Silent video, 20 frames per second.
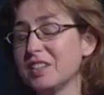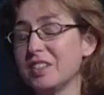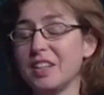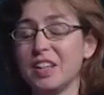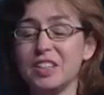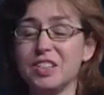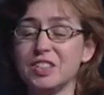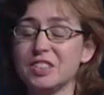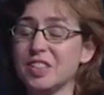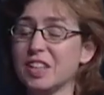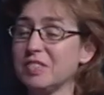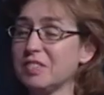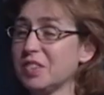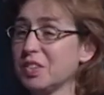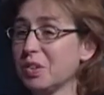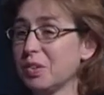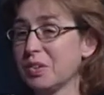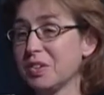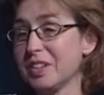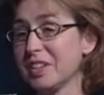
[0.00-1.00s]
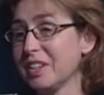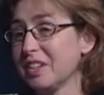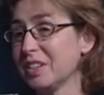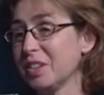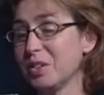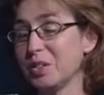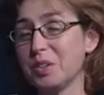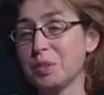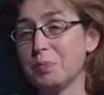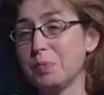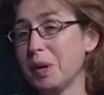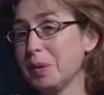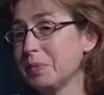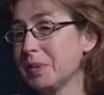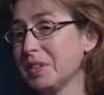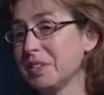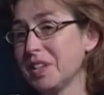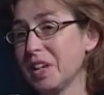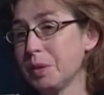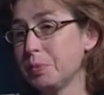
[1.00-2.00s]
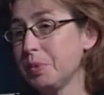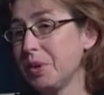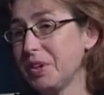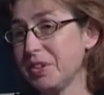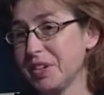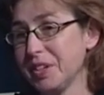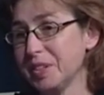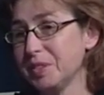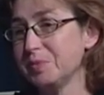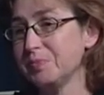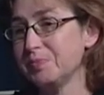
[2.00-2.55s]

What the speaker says: They just have to go to their local public library,